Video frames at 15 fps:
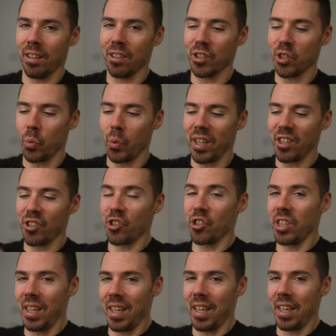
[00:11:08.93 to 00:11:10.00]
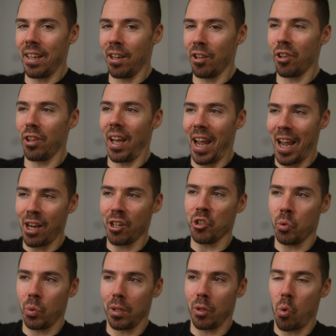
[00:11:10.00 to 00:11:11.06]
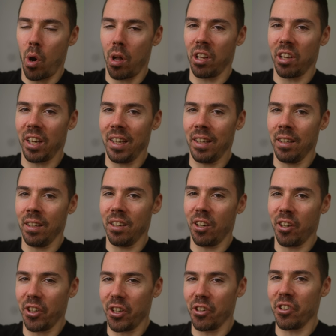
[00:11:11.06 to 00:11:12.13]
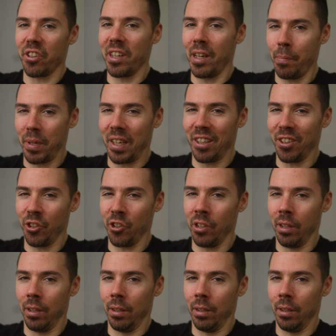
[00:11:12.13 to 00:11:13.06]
so we can see the actual quality, not your dumbness.